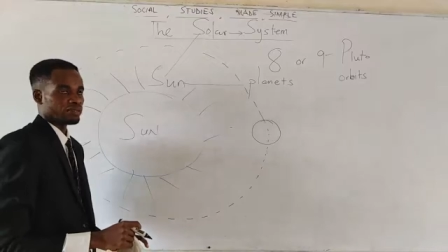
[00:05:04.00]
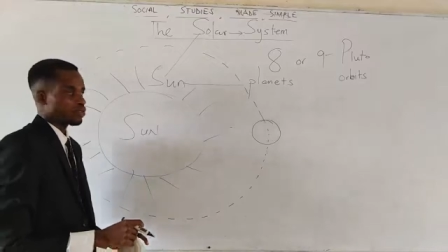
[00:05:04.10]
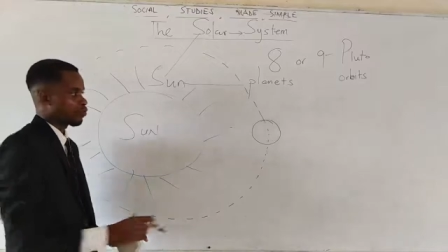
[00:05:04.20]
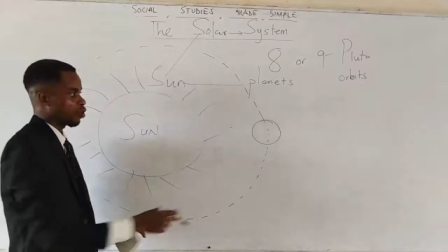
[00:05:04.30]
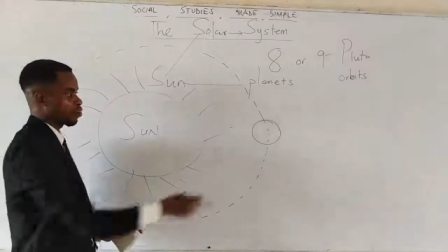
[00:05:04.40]

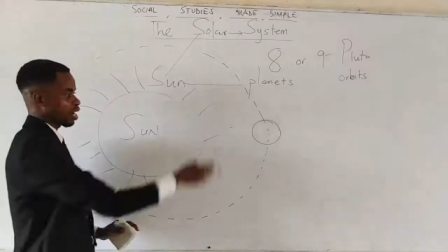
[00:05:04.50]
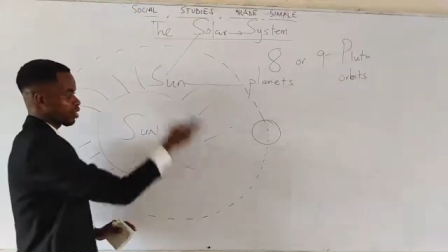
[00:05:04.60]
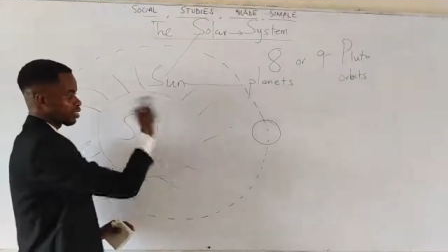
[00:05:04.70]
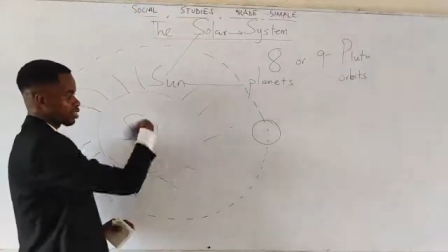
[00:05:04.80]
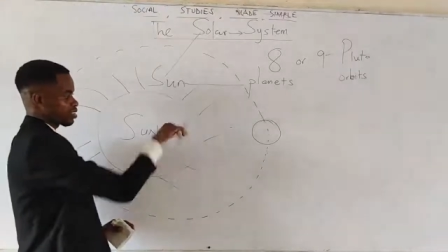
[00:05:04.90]
revolve
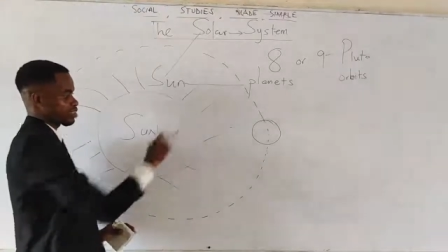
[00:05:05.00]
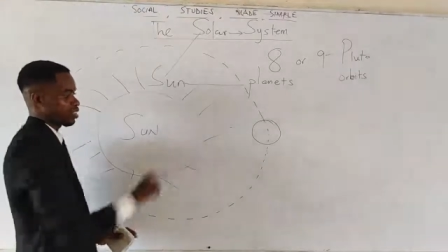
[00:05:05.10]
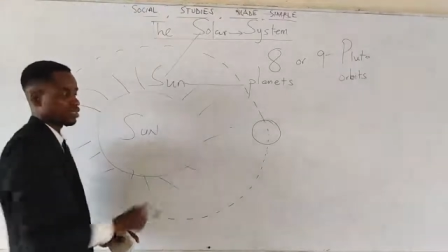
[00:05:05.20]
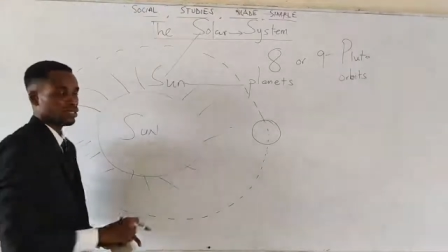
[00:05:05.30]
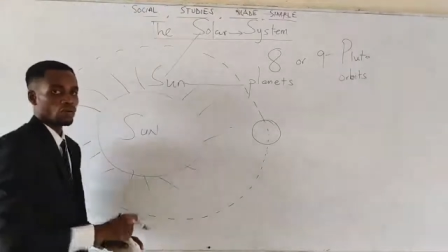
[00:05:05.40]
around the
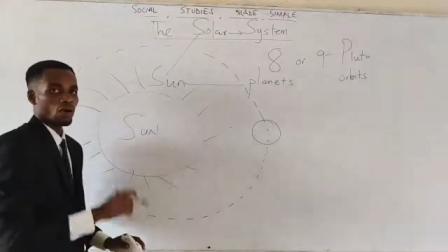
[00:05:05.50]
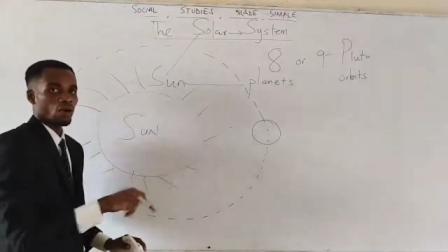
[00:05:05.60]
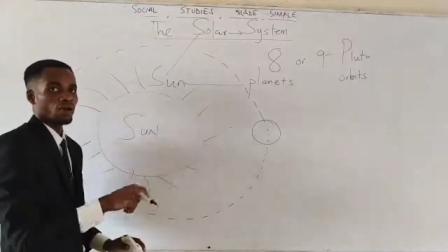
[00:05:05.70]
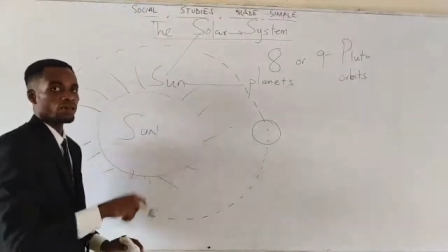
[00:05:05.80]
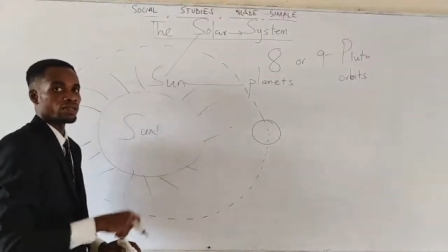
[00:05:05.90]
sun
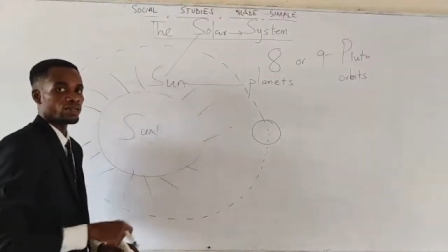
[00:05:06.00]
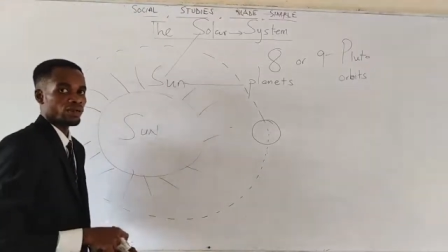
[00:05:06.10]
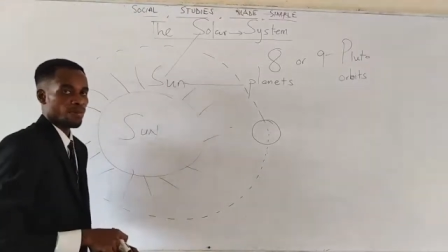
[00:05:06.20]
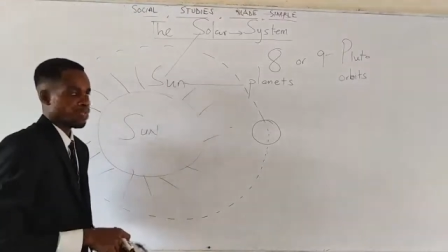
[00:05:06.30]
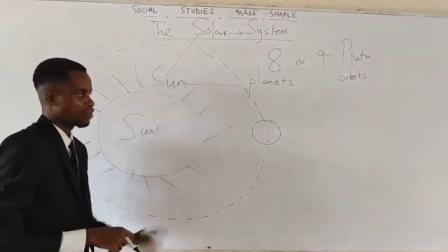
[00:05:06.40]
on
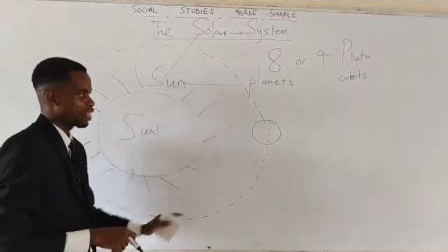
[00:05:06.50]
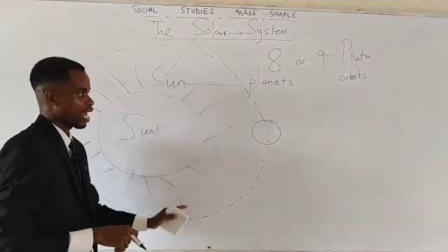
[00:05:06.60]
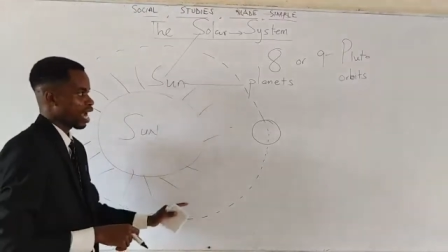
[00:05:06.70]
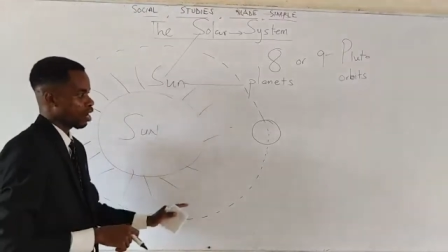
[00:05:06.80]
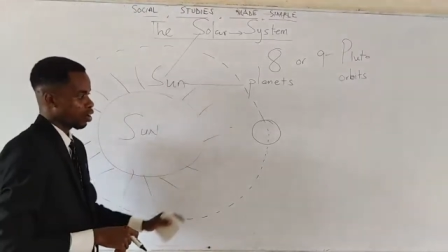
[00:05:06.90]

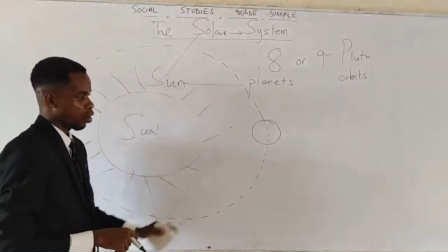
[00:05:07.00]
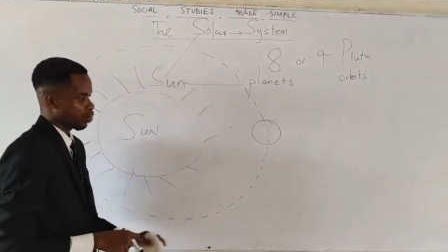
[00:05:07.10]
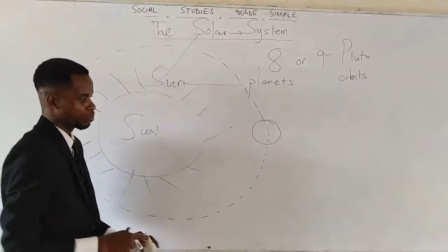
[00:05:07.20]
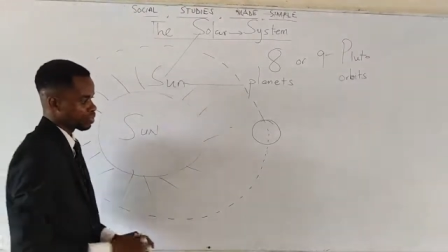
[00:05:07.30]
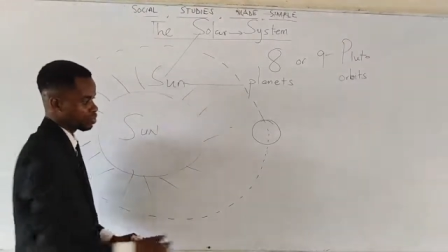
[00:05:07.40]
their
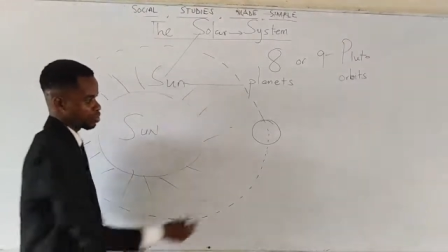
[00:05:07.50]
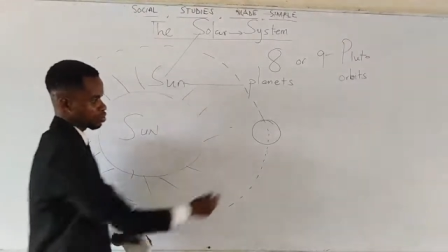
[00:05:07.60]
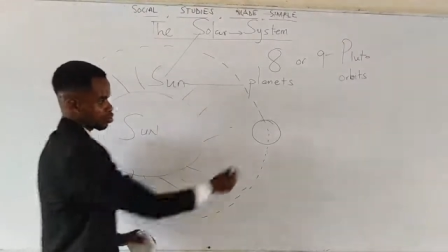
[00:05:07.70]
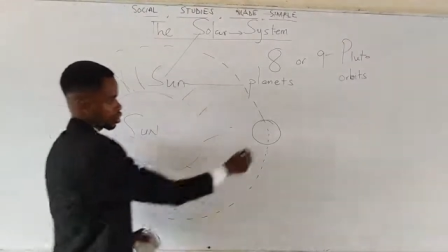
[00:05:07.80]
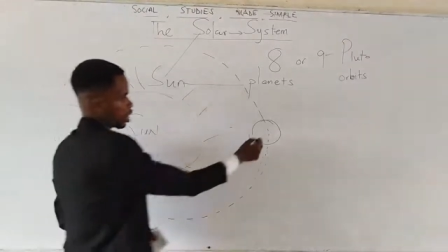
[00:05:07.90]
orbit.
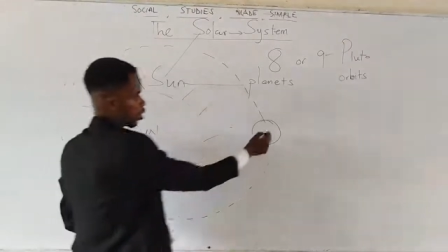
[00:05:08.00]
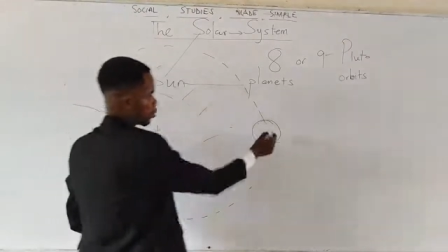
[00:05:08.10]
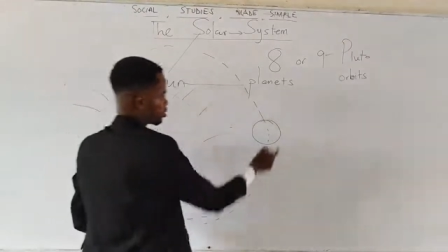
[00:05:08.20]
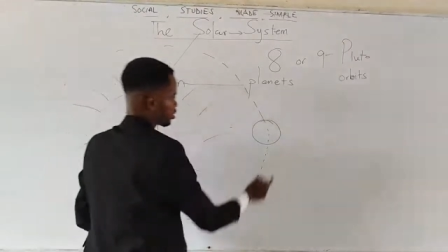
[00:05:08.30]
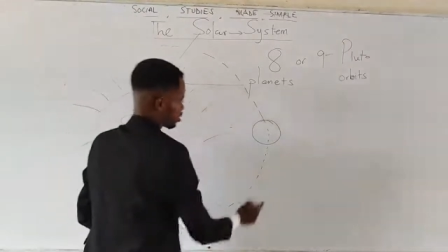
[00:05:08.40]
So they
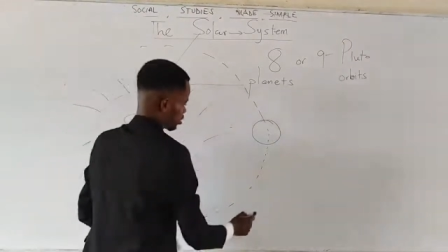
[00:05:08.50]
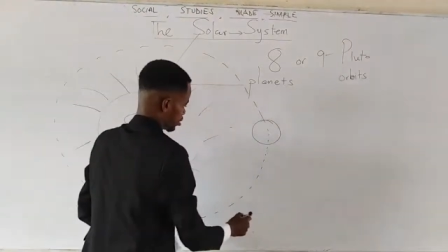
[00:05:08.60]
orbit